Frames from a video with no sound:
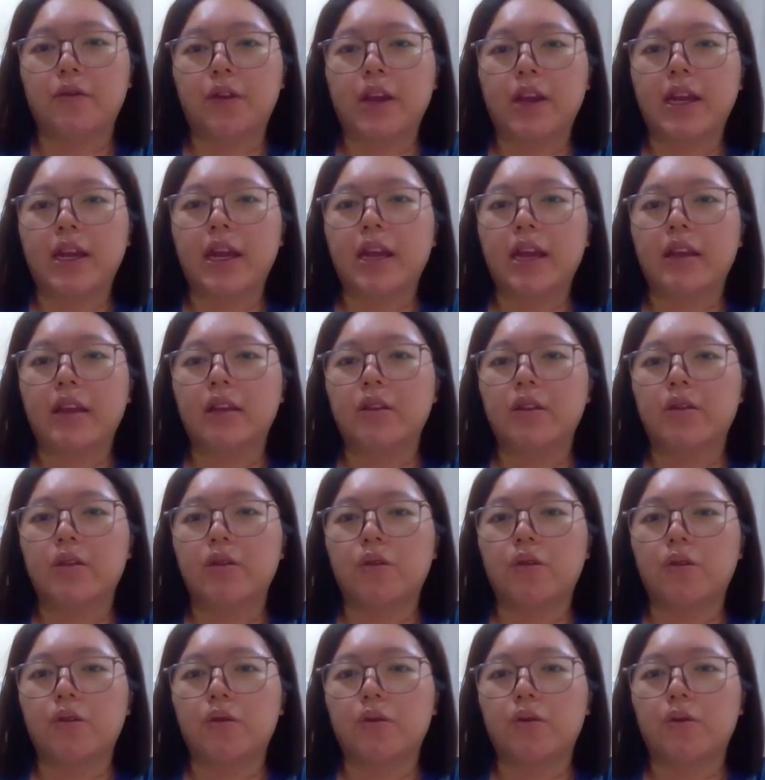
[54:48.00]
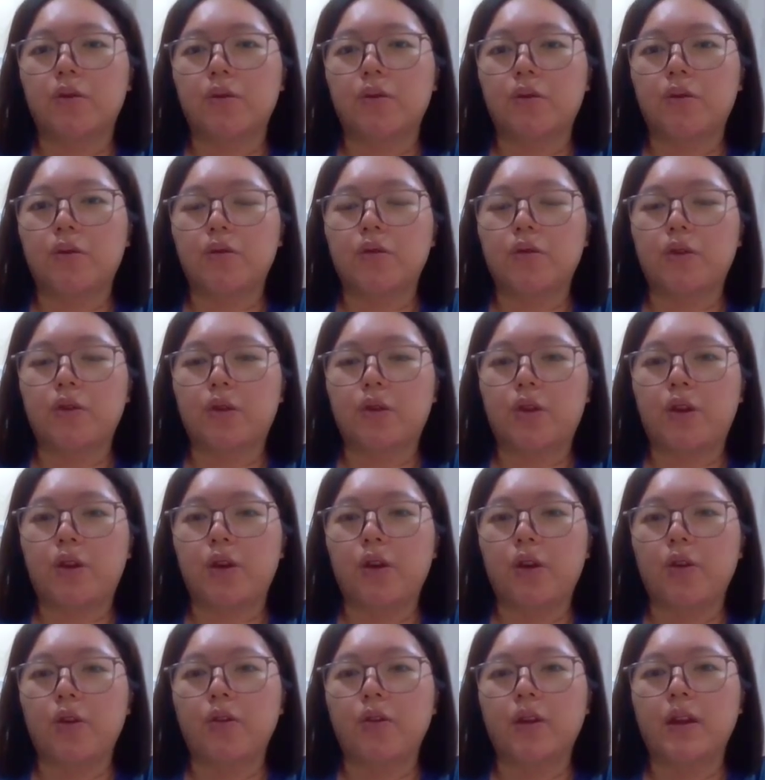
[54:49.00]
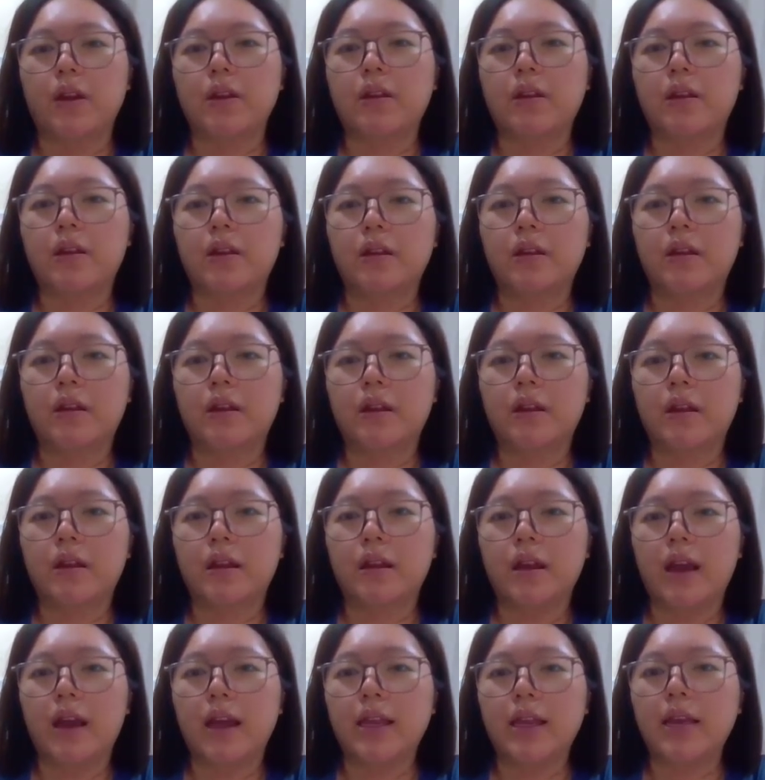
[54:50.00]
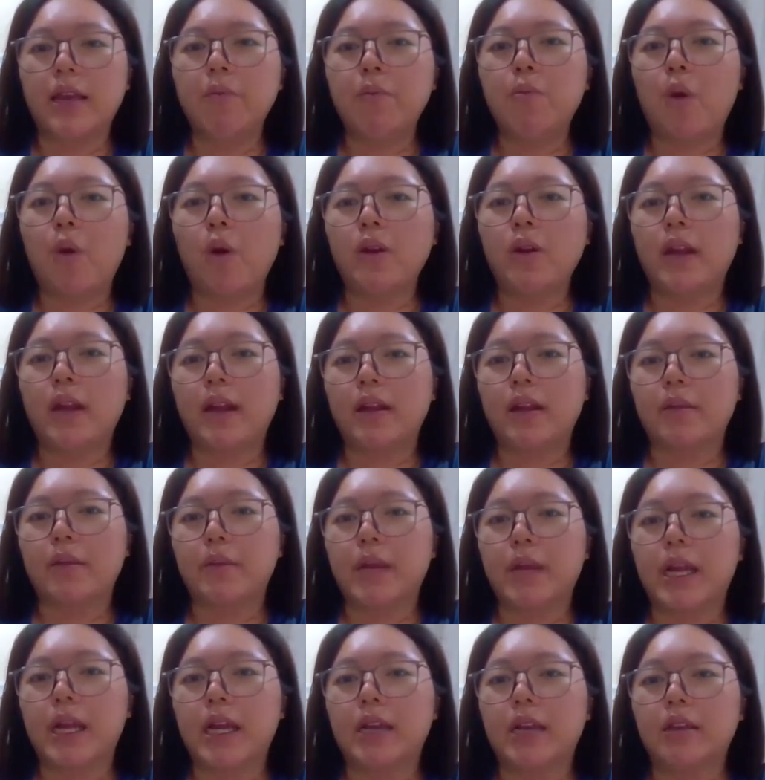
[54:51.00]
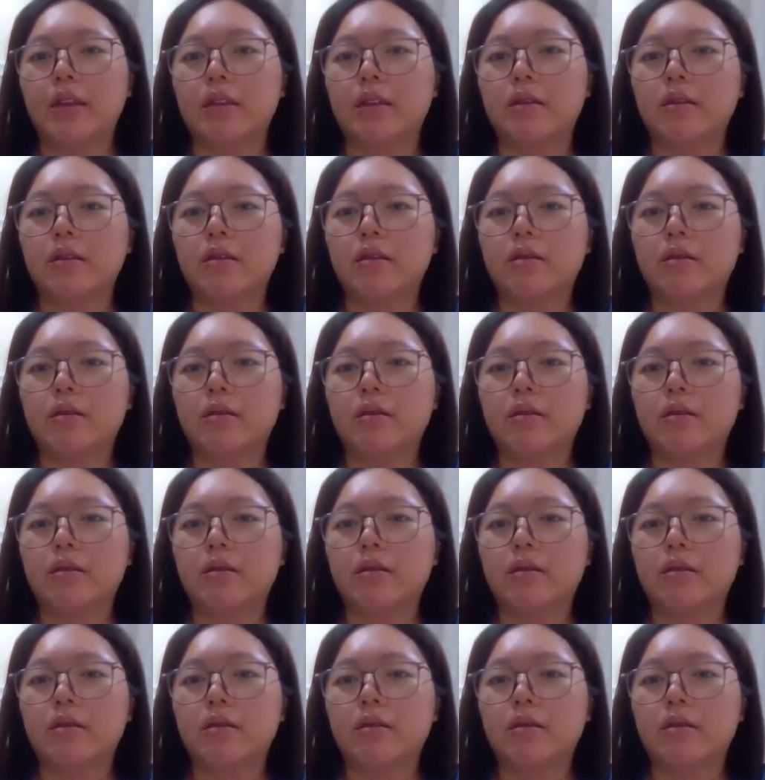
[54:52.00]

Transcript: ringgit to to cure it. Something I think more like than a million.